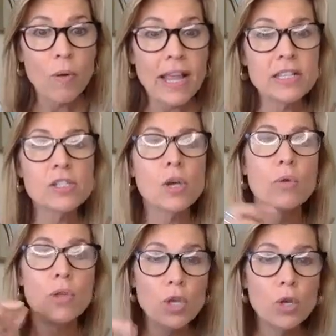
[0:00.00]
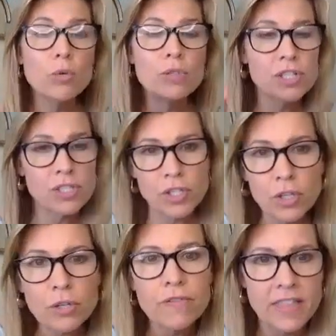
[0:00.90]
Right? So you
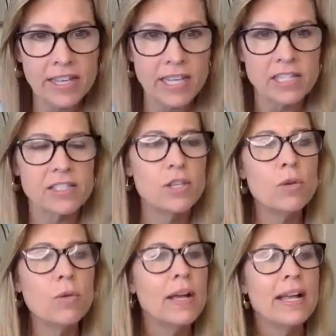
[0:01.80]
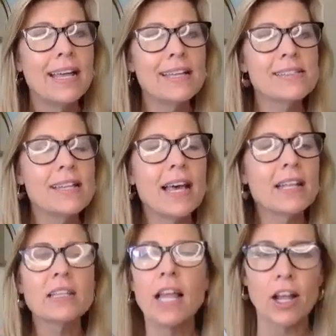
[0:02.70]
deserve this. It's
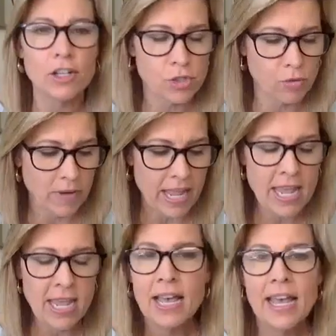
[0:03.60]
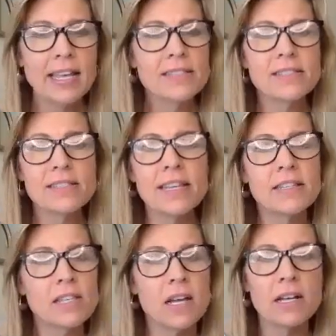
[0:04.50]
not a luxury. It's
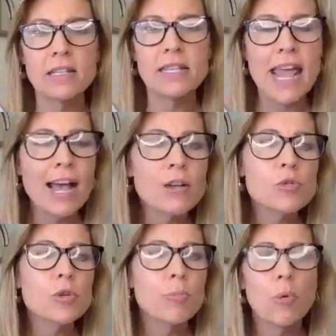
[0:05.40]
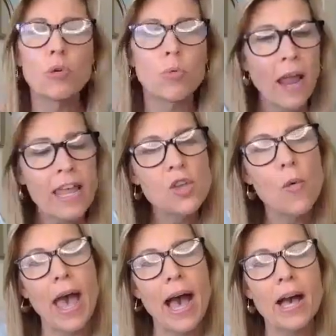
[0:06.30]
a natural born right. You
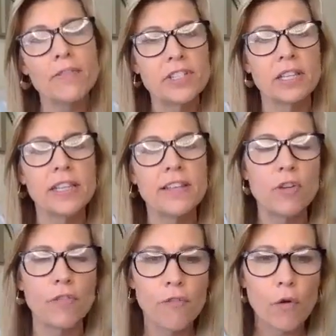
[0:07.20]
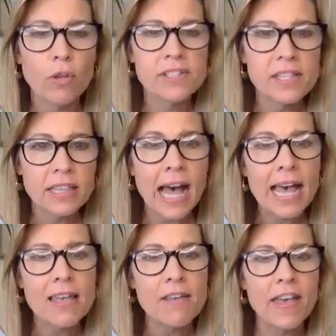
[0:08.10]
have to live your fullest
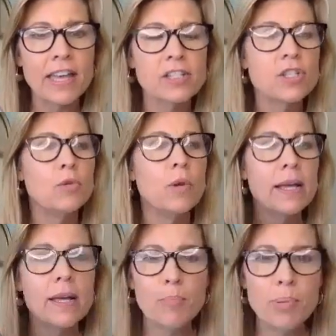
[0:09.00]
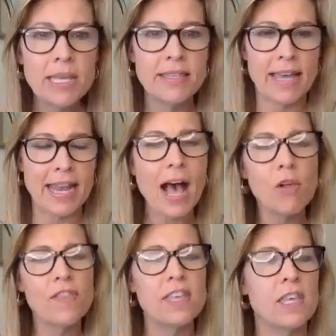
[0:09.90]
life and to be that
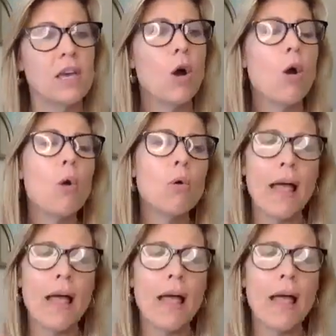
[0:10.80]
healthy, whole,